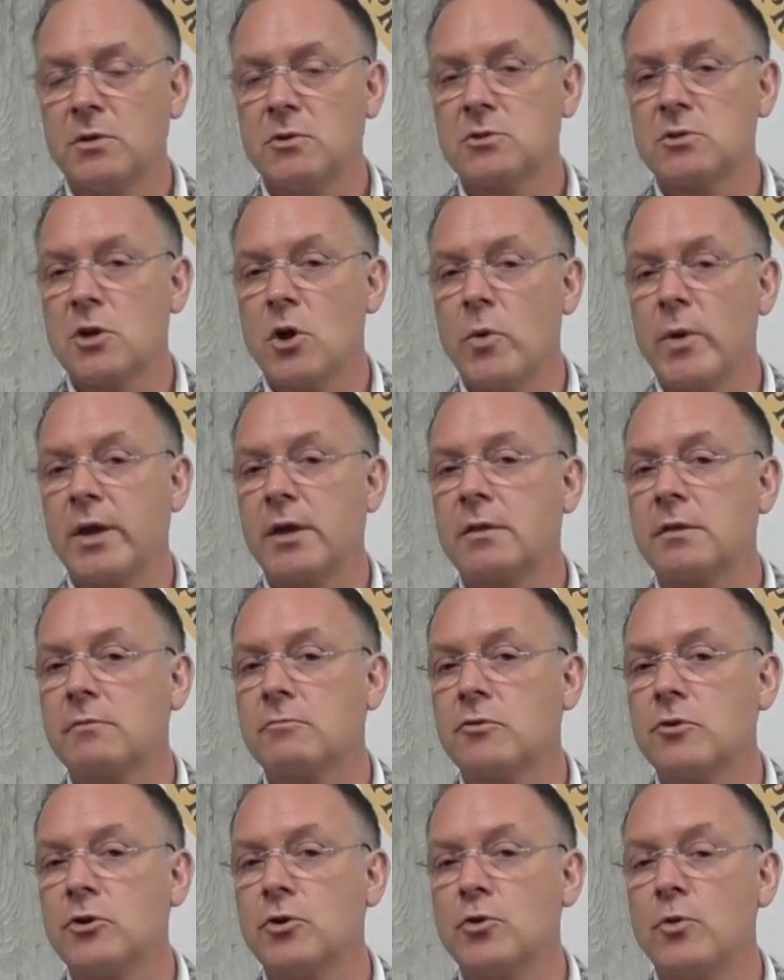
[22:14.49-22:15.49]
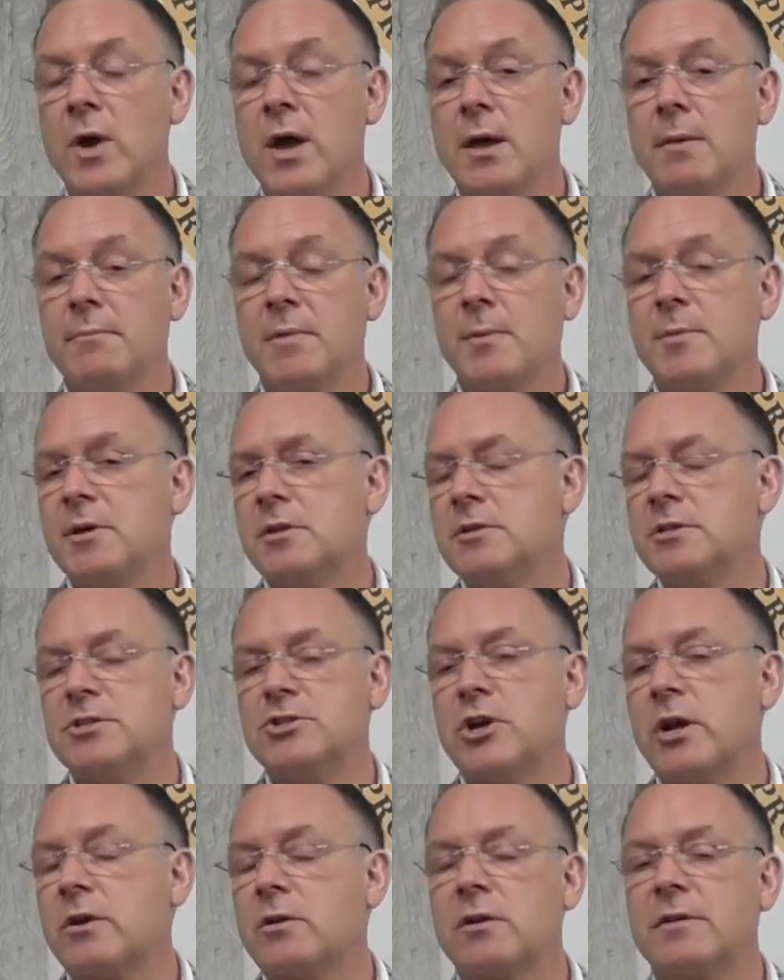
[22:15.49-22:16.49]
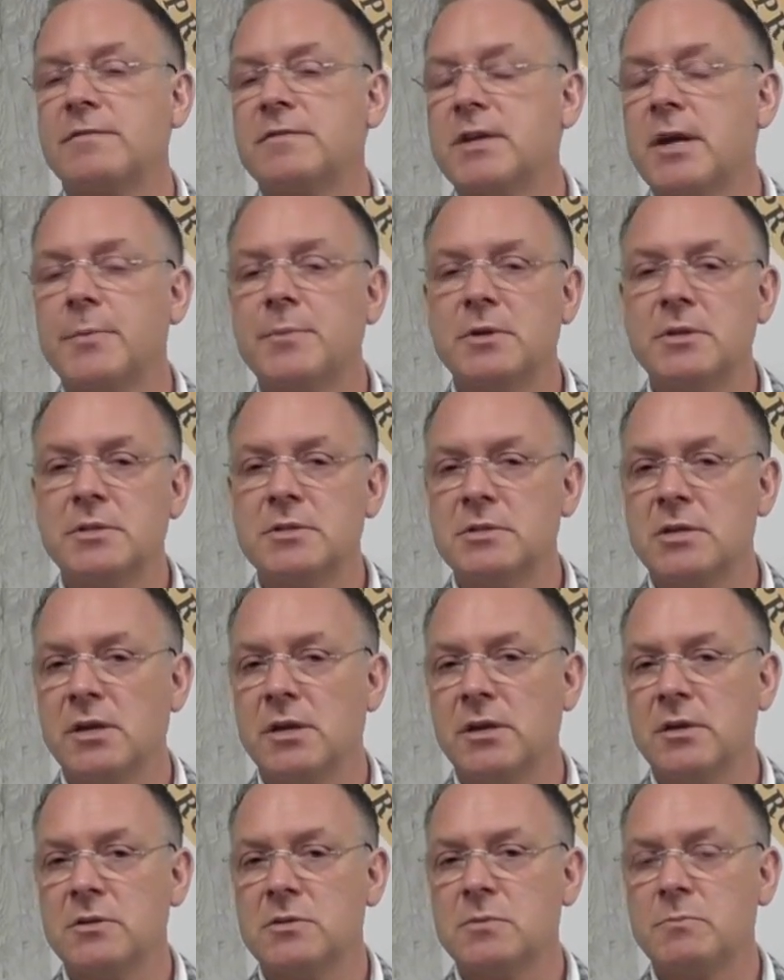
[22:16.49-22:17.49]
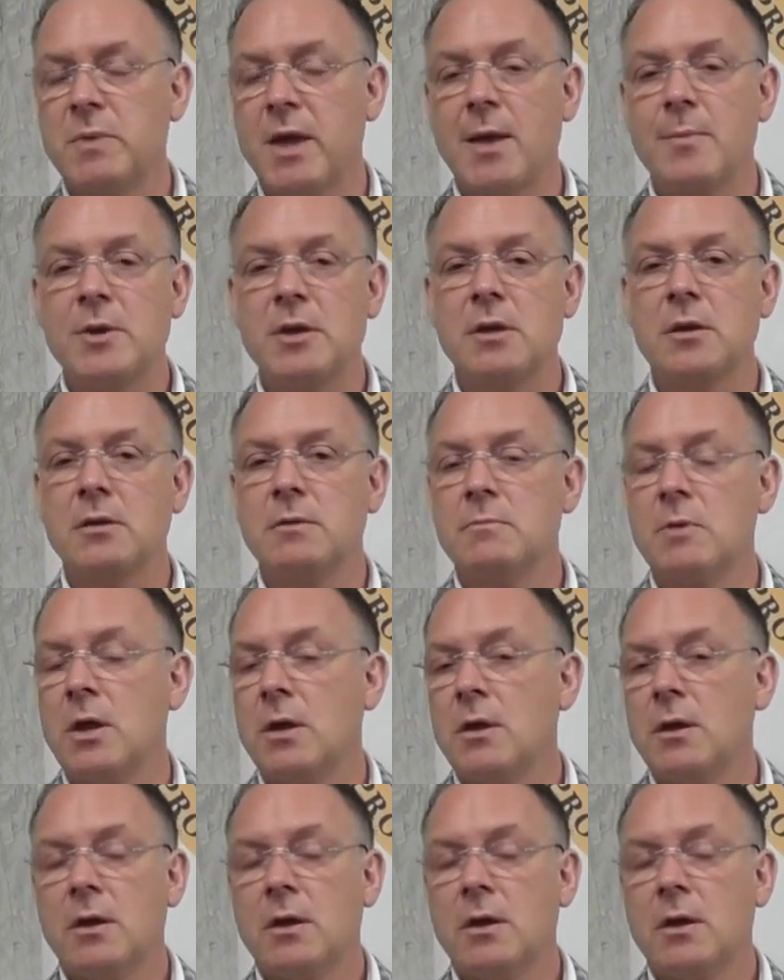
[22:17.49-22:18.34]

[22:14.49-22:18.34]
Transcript: who's going through maybe a degenerative type of disease, maybe